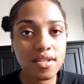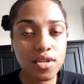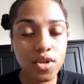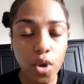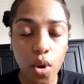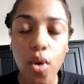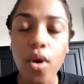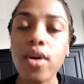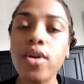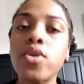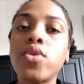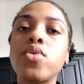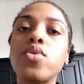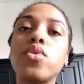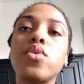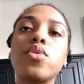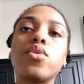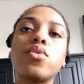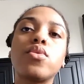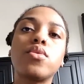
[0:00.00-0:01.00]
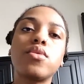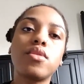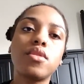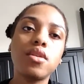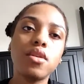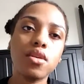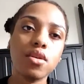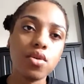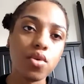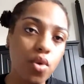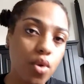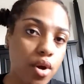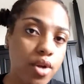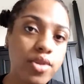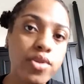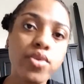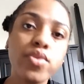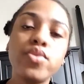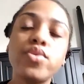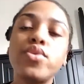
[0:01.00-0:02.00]
go on Google, go
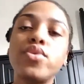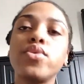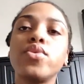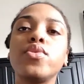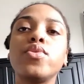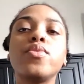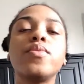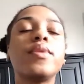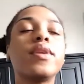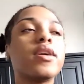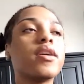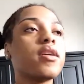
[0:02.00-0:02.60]
on YouTube,